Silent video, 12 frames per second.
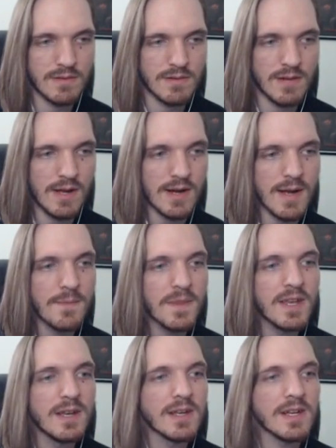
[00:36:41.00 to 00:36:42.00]
Okay.
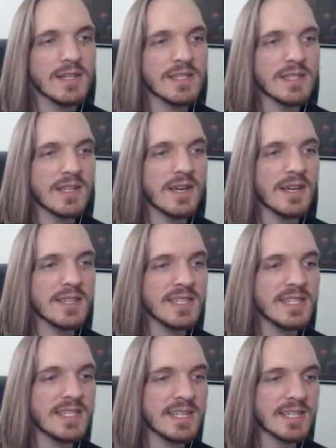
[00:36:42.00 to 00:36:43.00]
Because the
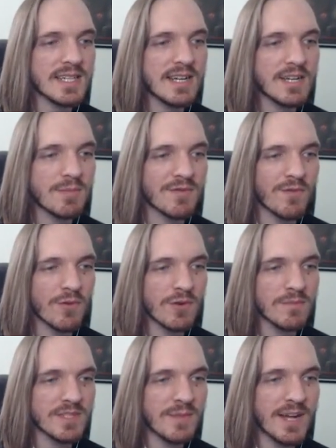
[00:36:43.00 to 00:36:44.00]
C-stick is how you
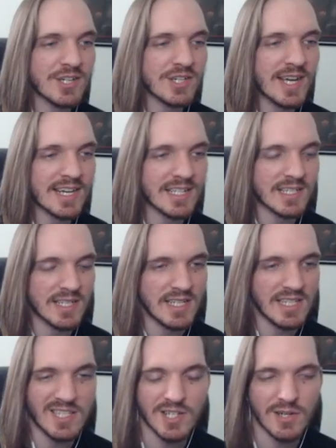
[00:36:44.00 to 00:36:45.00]
perform smash attacks
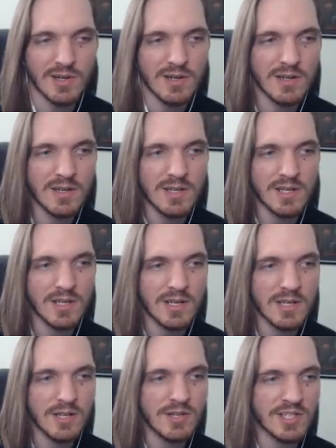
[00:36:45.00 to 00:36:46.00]
easier.
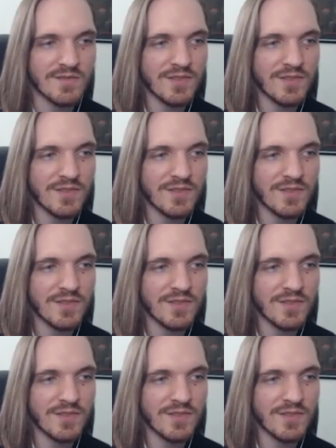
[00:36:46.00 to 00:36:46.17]
You just flick